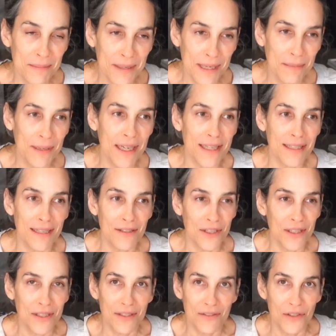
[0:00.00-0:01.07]
me, because it
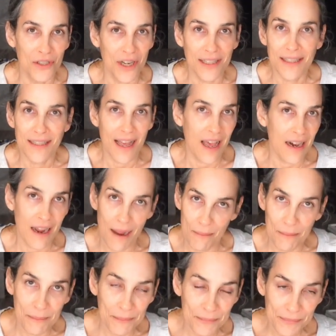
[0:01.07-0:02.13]
just shuts that
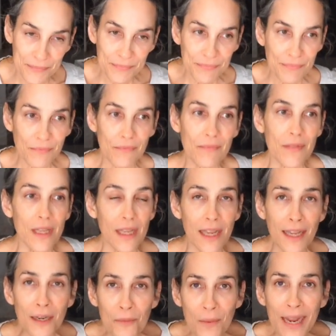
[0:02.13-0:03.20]
up.
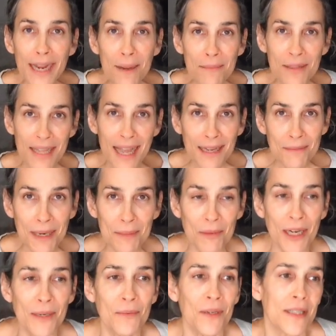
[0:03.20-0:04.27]
In a way, I'm glad my
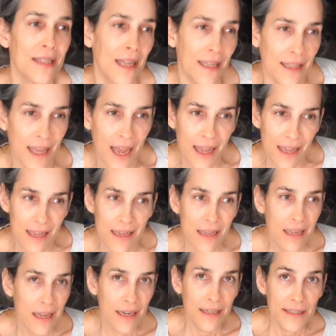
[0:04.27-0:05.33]
brain works like that,
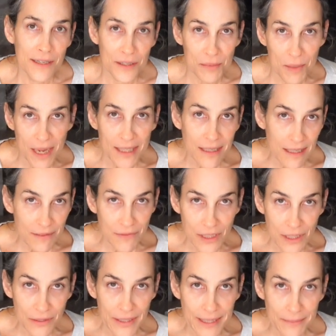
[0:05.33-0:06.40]
because there's positives
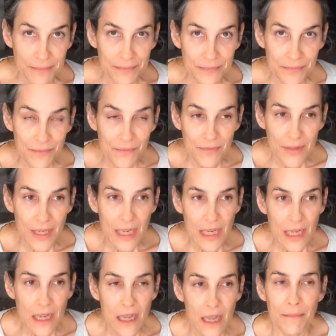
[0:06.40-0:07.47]
to it.
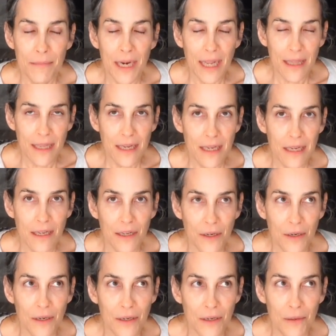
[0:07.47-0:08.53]
But I think
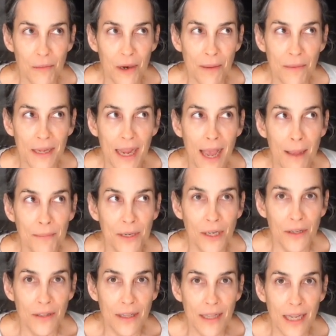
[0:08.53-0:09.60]
you're probably
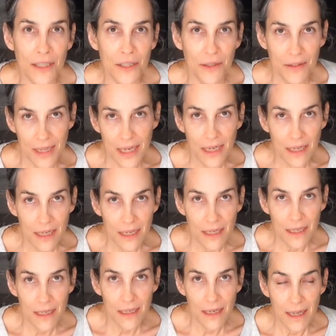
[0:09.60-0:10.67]
happier the less you think.
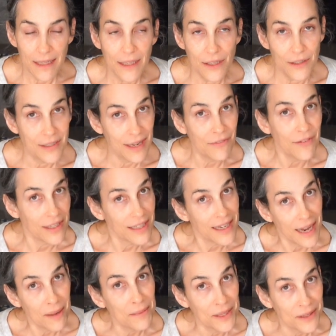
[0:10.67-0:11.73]
I think you're definitely
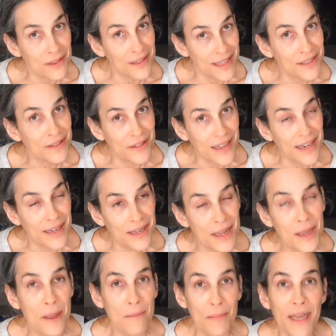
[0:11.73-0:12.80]
happier the less you think.
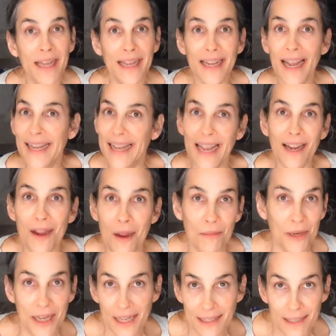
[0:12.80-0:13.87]
But I can't
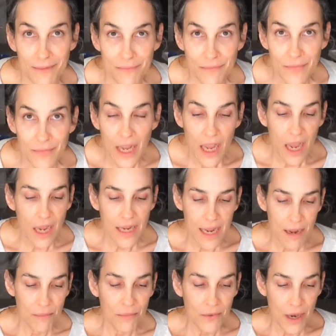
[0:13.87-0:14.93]
comprehend it. I
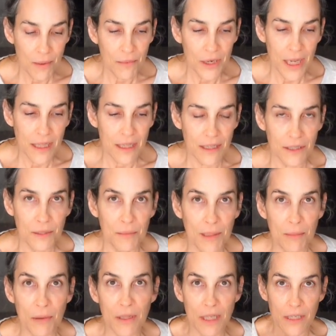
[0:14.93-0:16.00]
can't comprehend that there's
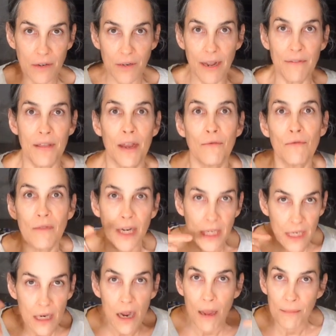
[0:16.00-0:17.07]
people that don't have that
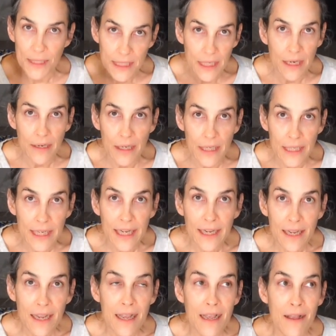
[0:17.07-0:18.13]
running commentary
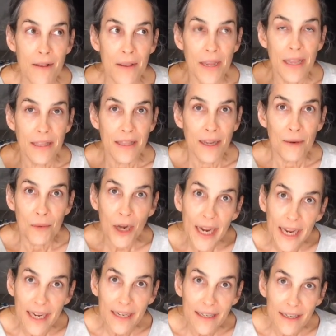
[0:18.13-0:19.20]
in their
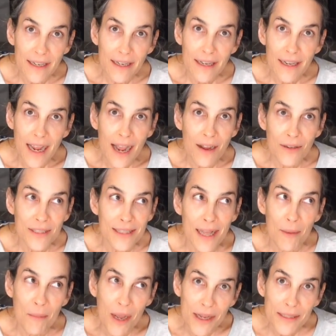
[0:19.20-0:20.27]
brain. How is
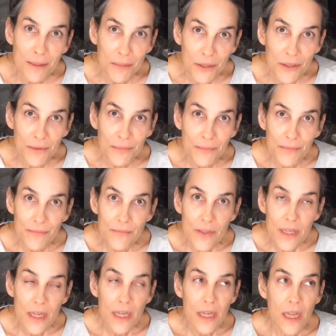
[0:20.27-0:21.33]
that possible?
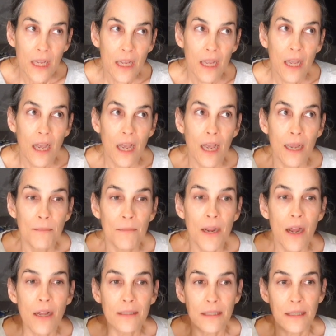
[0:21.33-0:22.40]
I'm
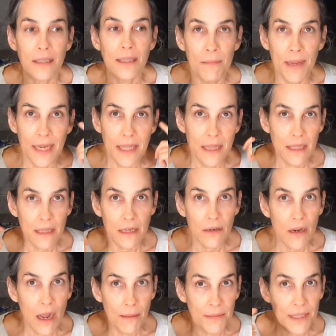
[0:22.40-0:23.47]
constantly making the little
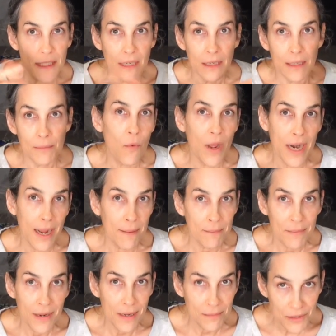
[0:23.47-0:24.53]
commentary about what
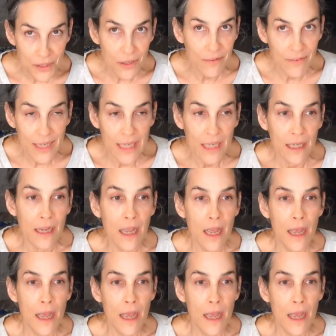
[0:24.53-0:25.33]
I'm observing,